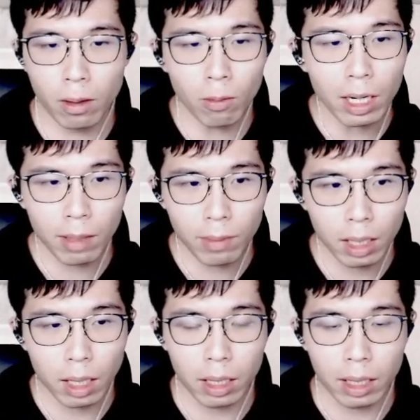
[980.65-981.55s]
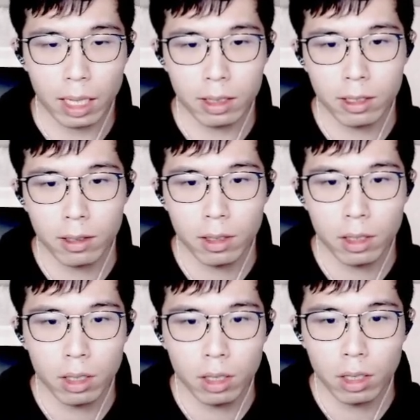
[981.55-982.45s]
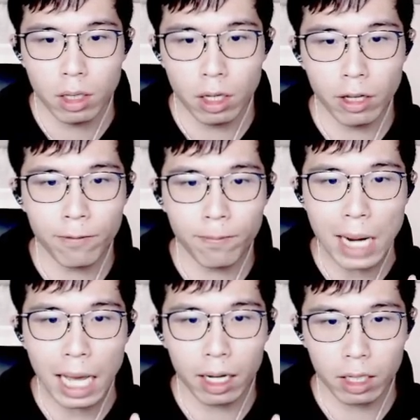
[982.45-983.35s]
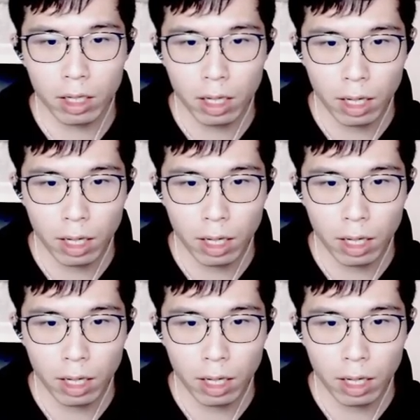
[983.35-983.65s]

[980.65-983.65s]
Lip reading: What I mean is that if black